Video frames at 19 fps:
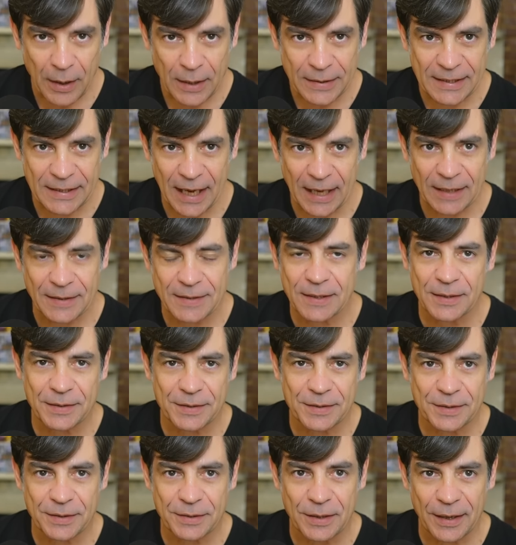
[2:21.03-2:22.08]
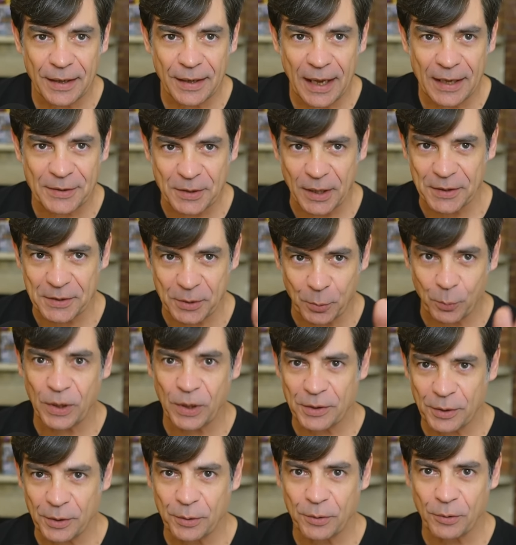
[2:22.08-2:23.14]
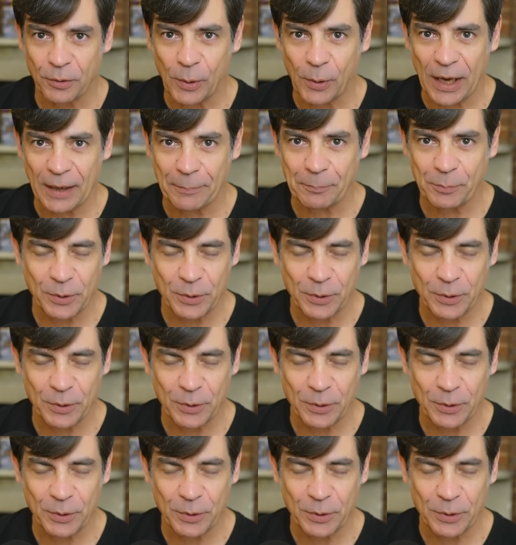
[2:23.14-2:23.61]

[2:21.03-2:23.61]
Texas has also where you grew up.